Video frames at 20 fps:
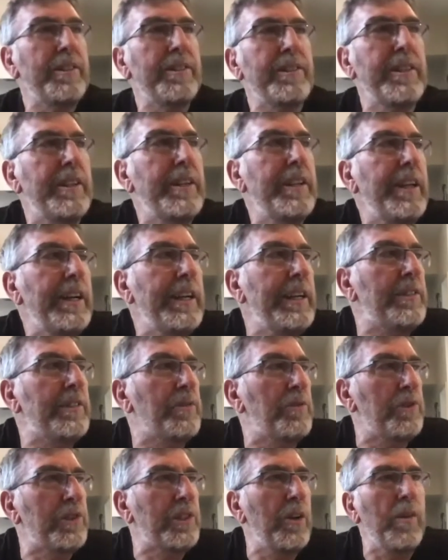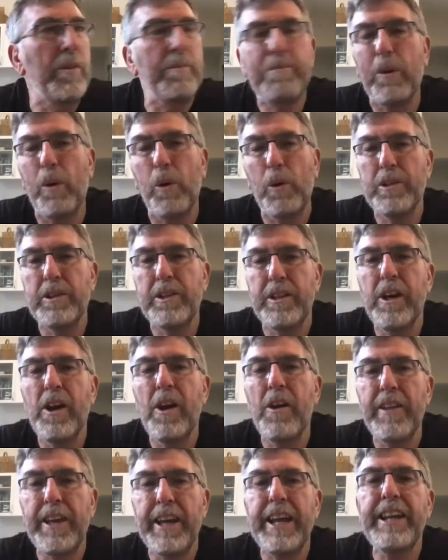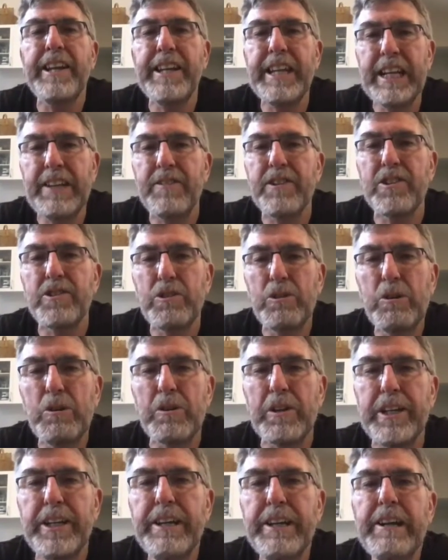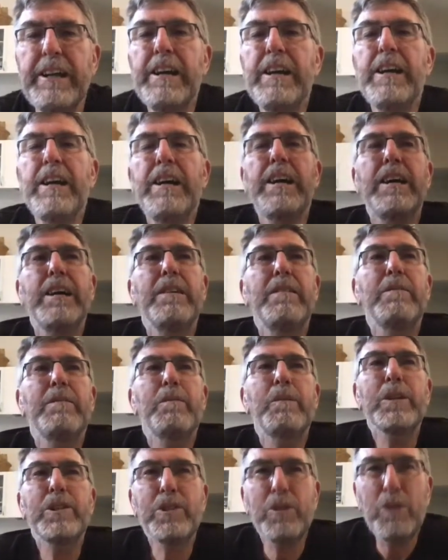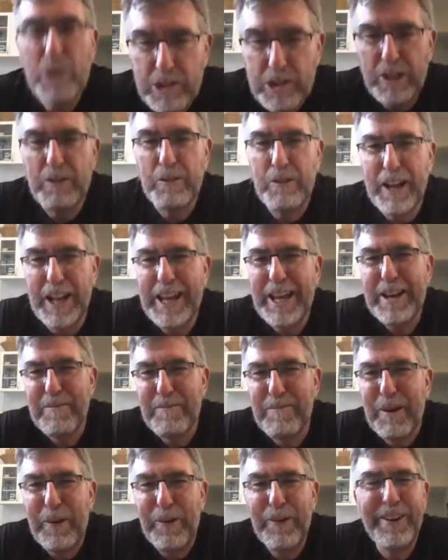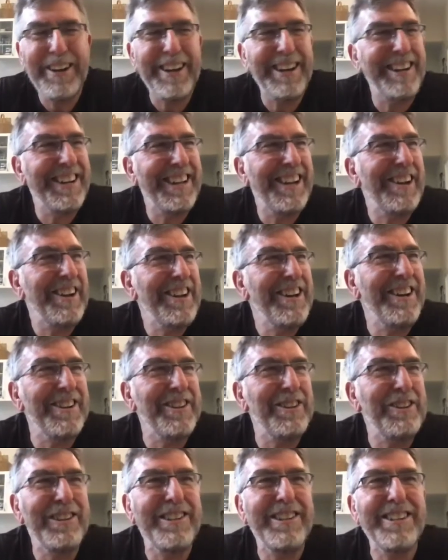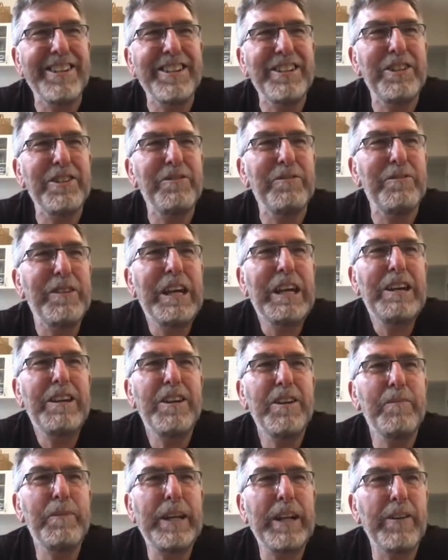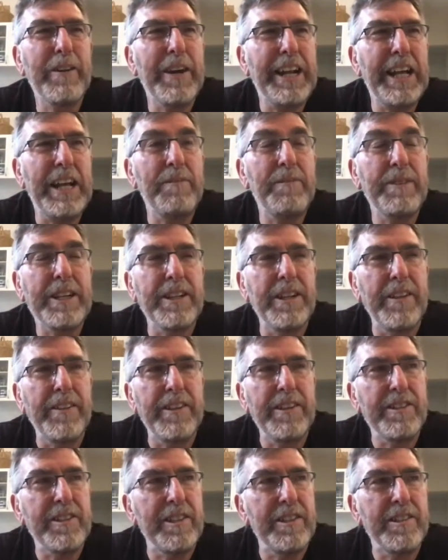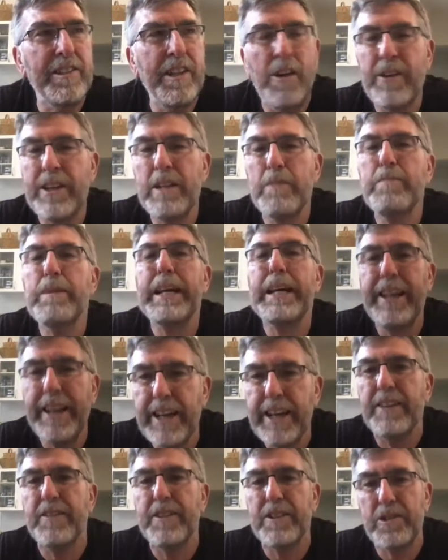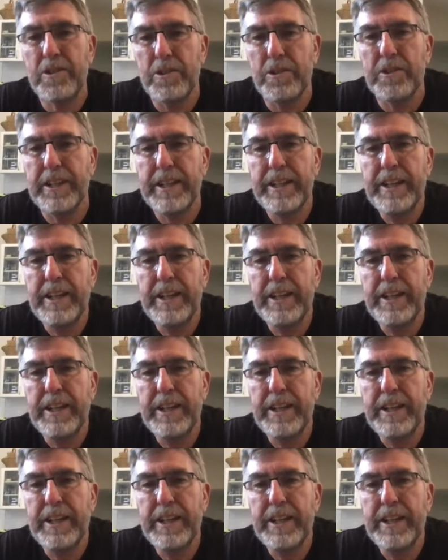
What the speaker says: that it's so important to know the ending of the story. What's also really important, and I know you've been a great advocate of this, is knowing the beginning of the story.